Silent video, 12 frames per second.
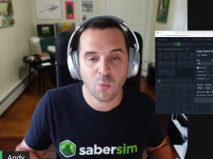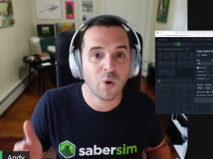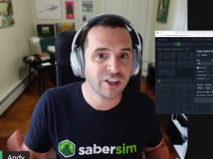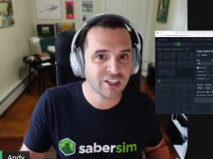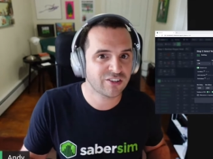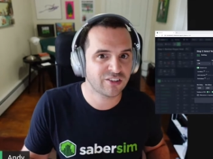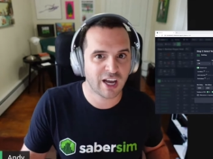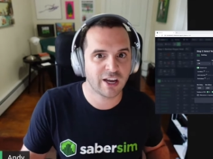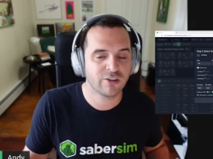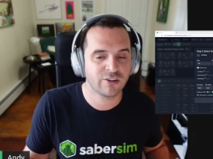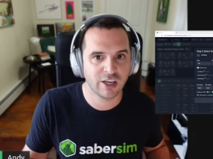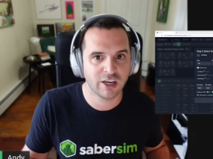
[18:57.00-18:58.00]
What the
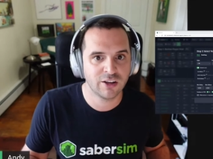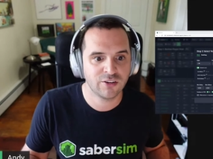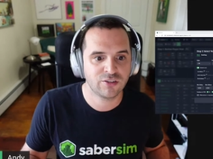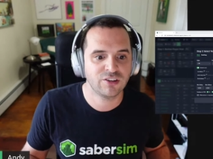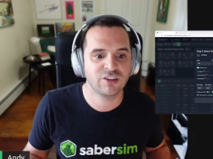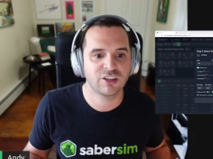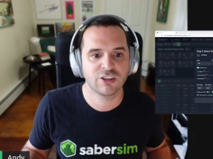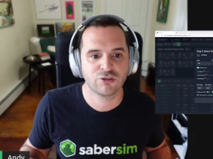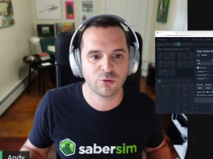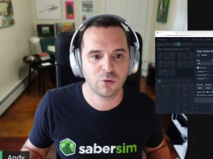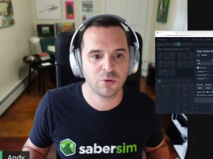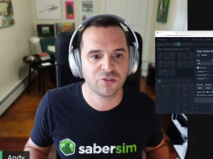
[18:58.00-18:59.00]
slider does is it
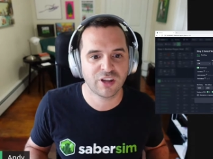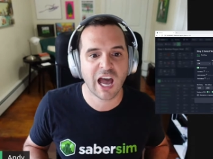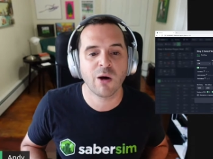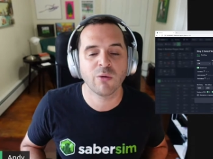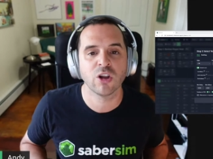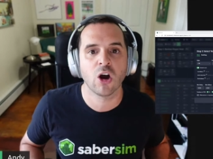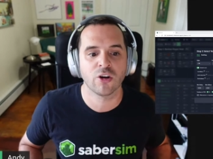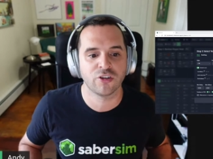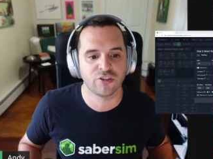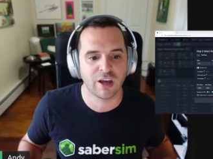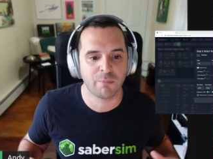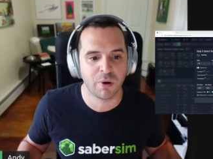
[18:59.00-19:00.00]
controls how
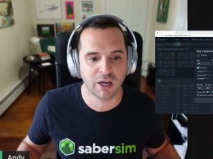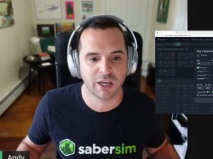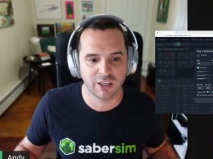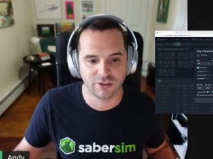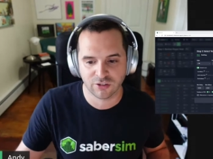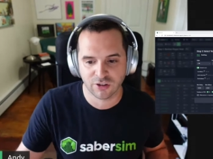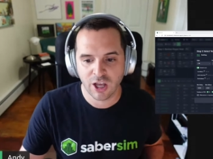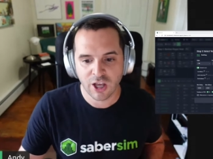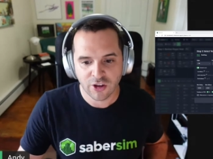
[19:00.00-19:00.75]
large that bucket is.